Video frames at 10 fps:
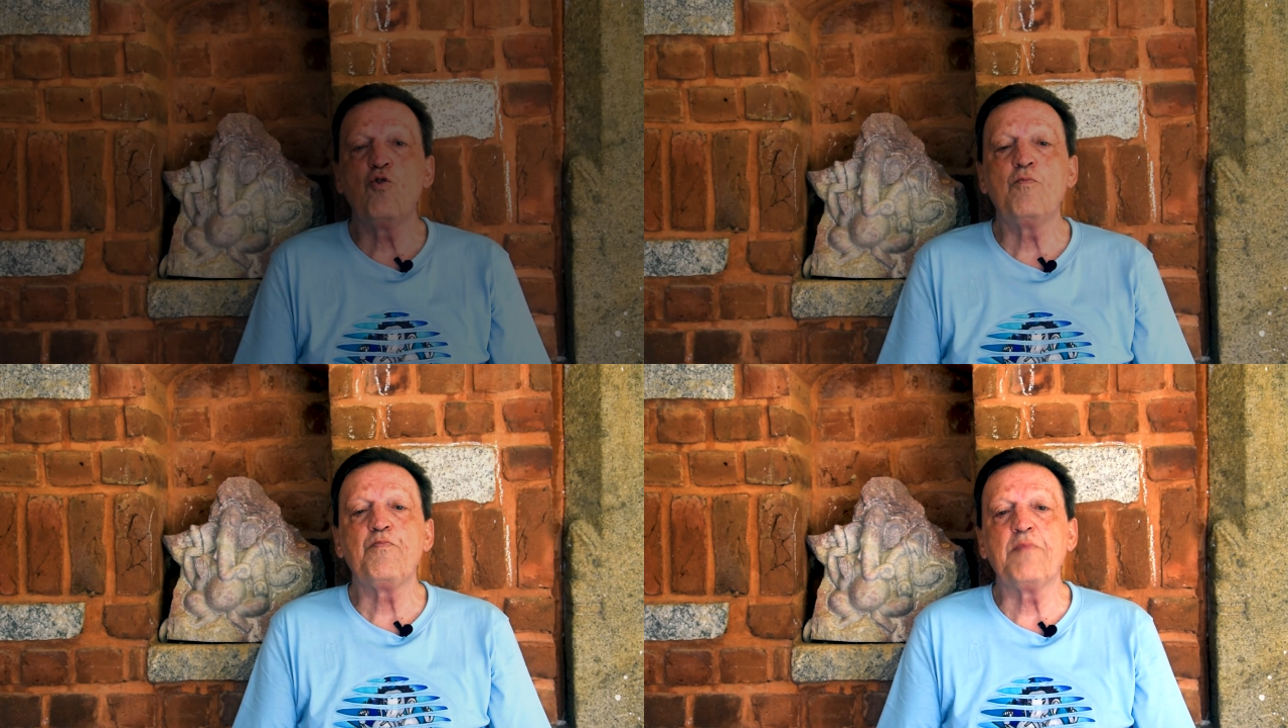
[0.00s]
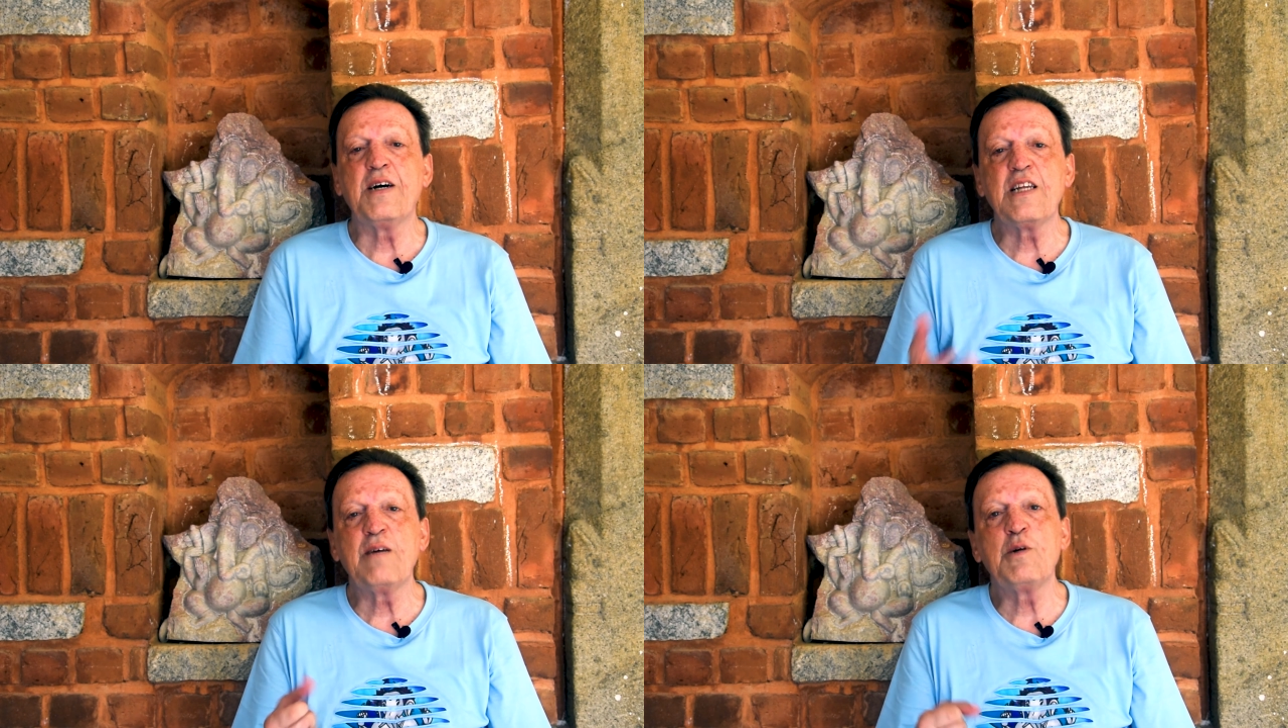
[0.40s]
My
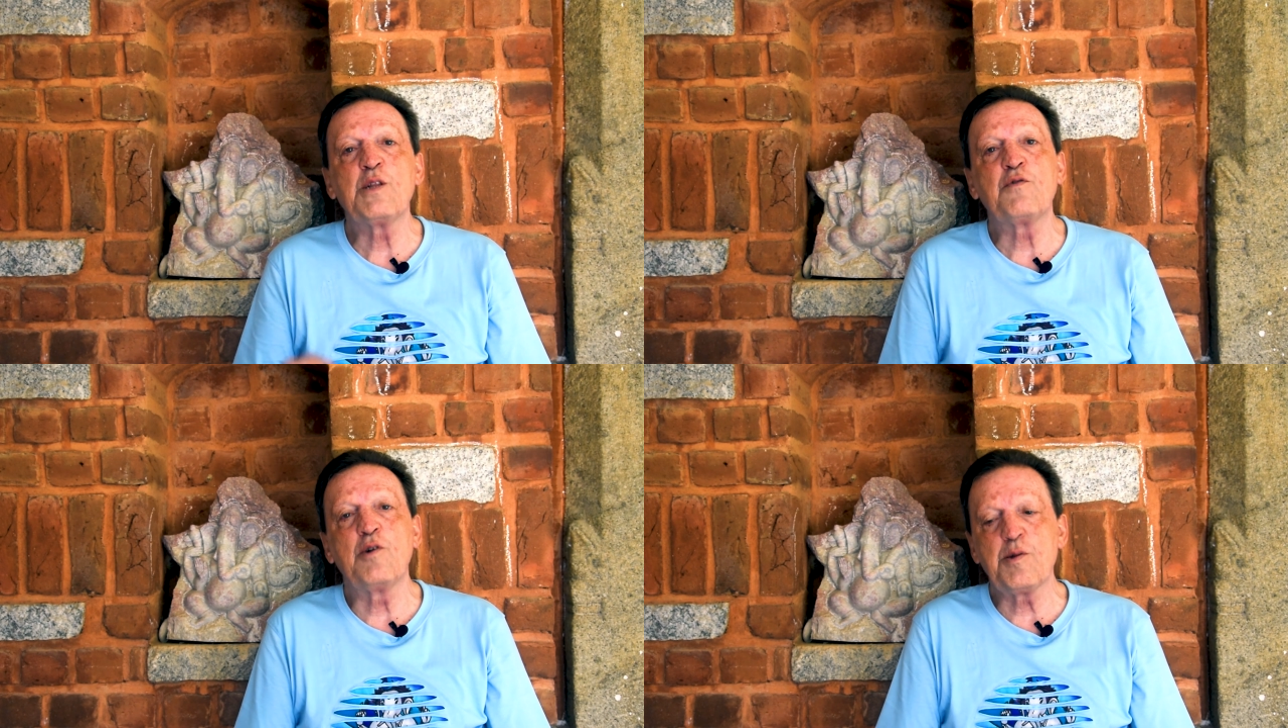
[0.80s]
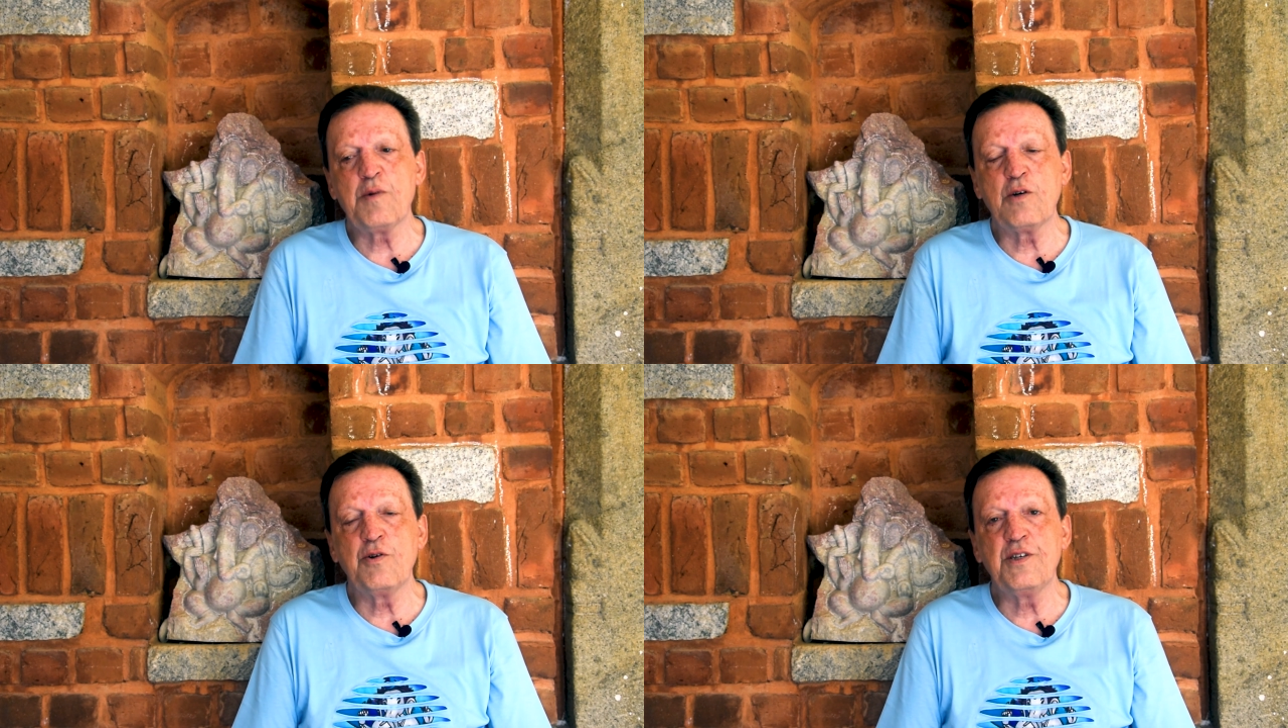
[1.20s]
name is
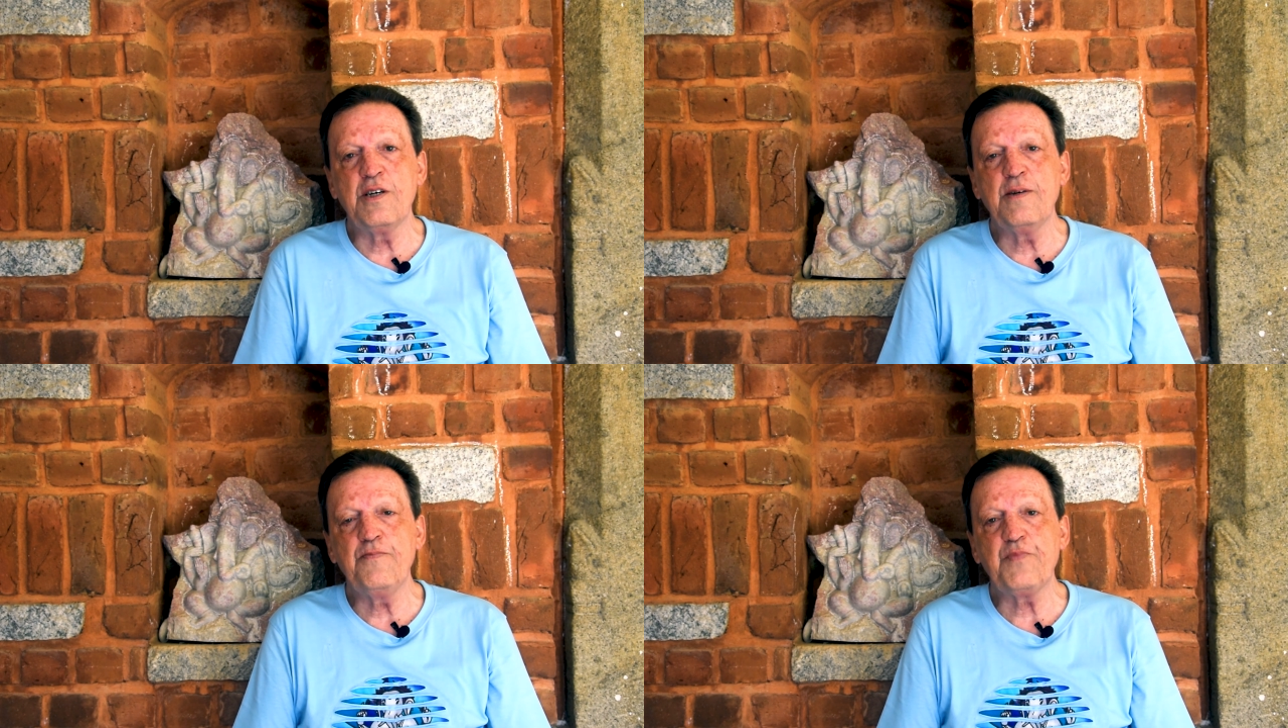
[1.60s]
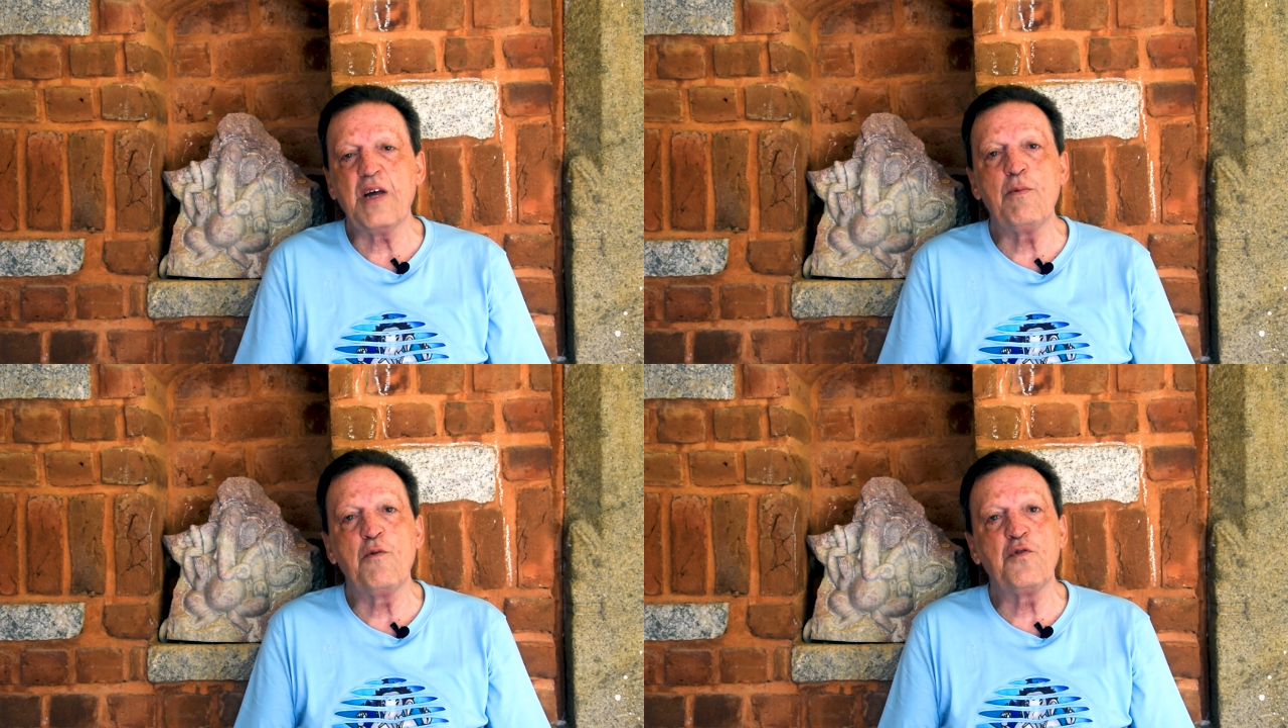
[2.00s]
François Gauthier.
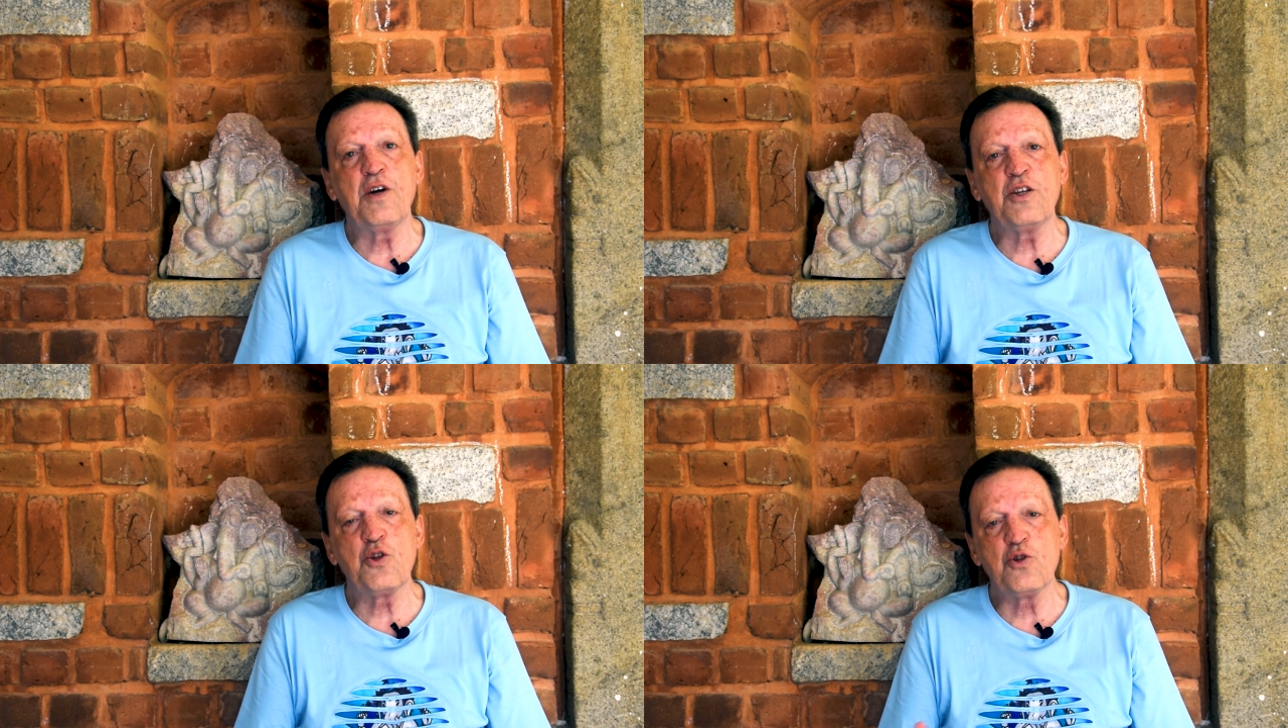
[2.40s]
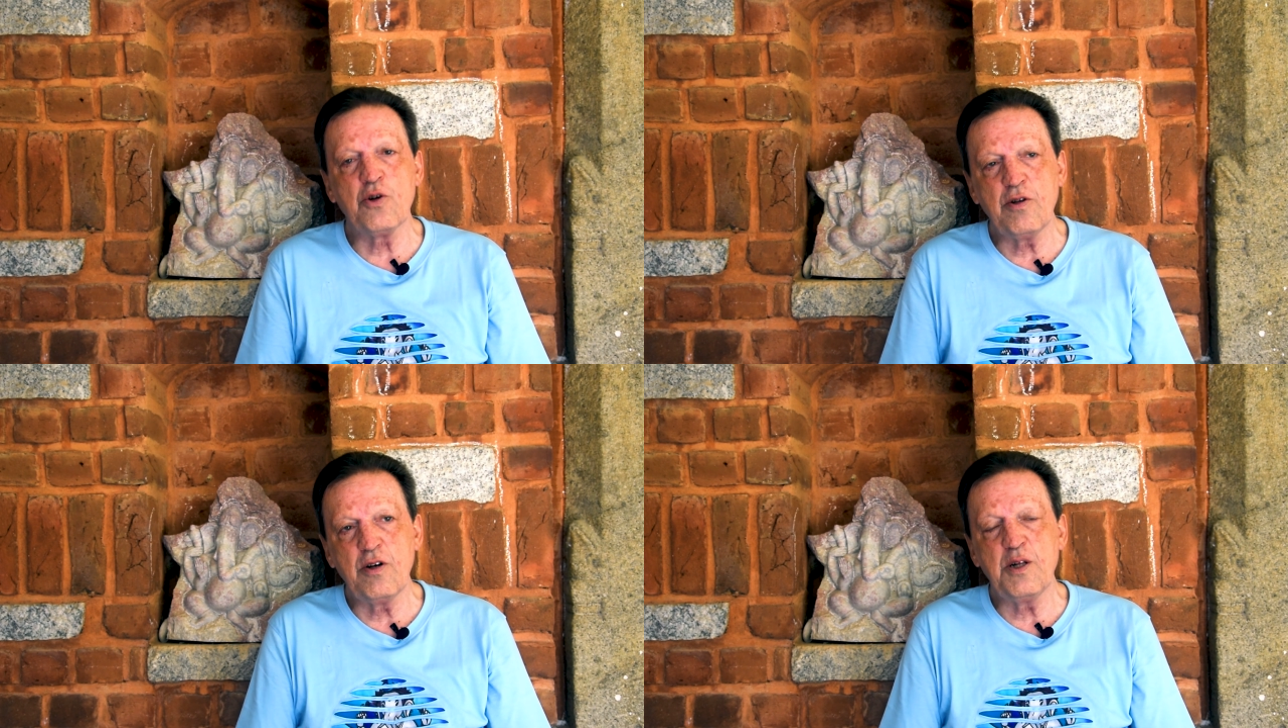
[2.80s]
I'm a French
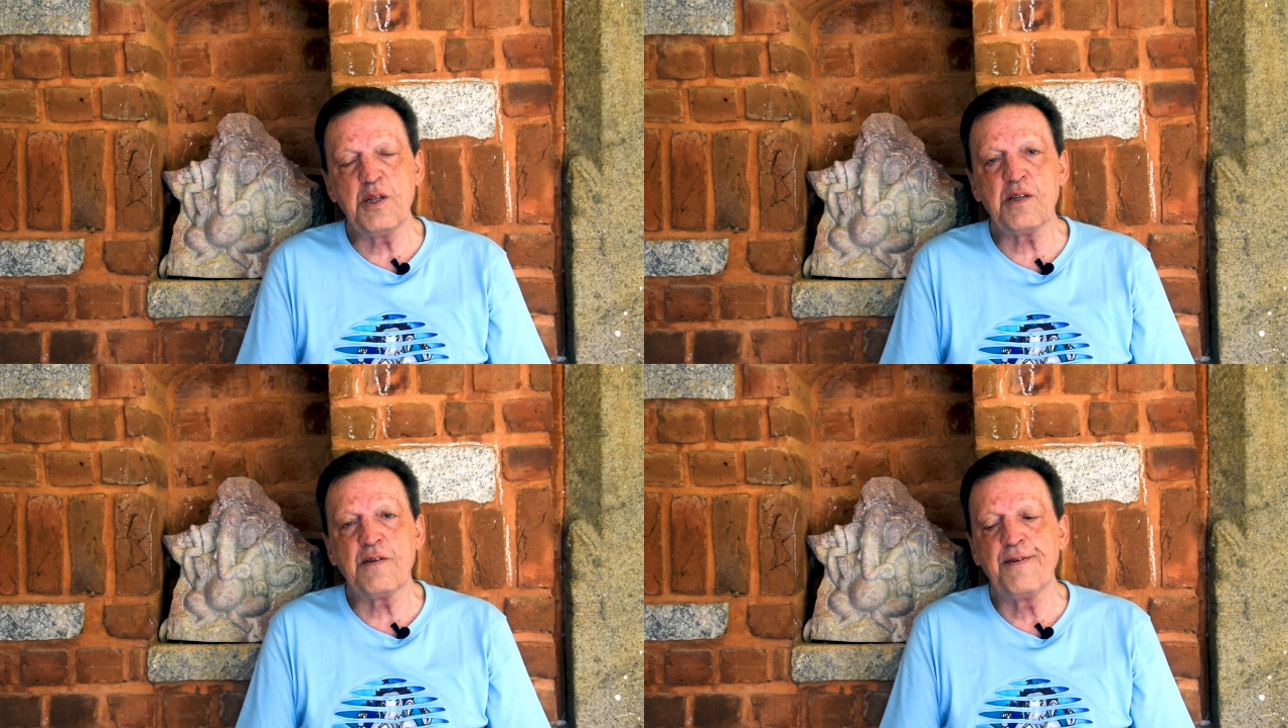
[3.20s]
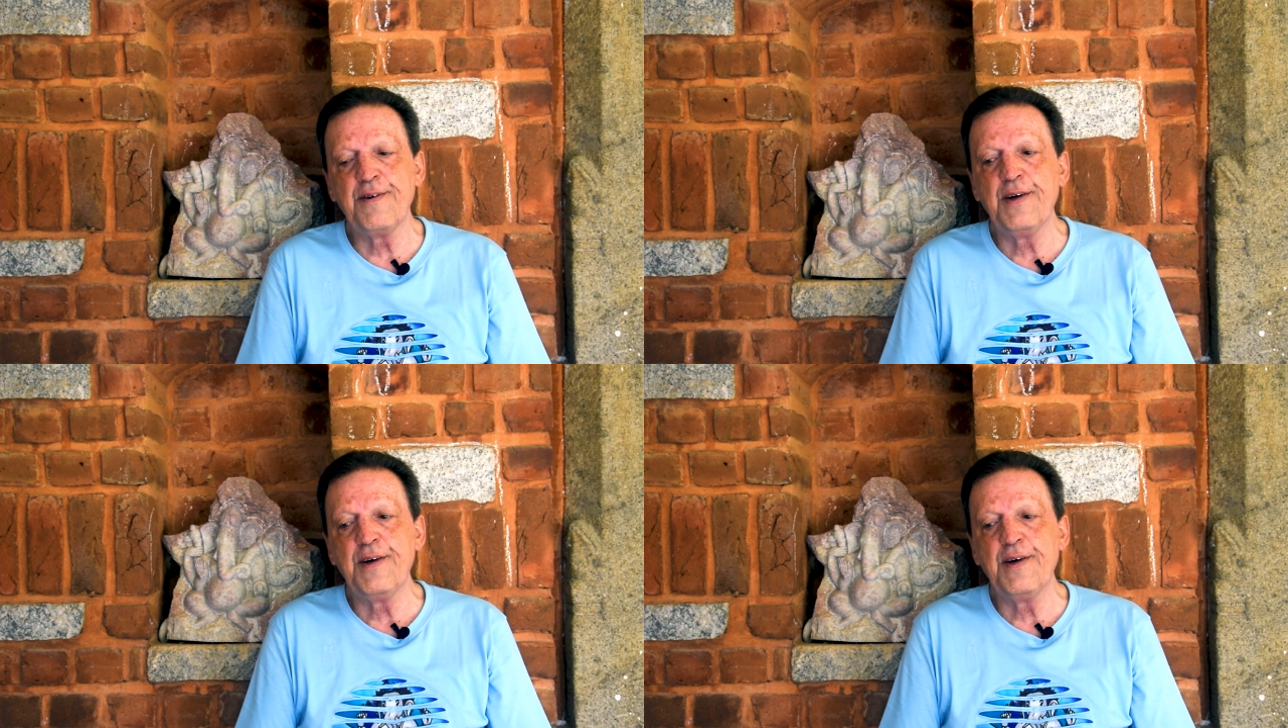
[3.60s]
journalist.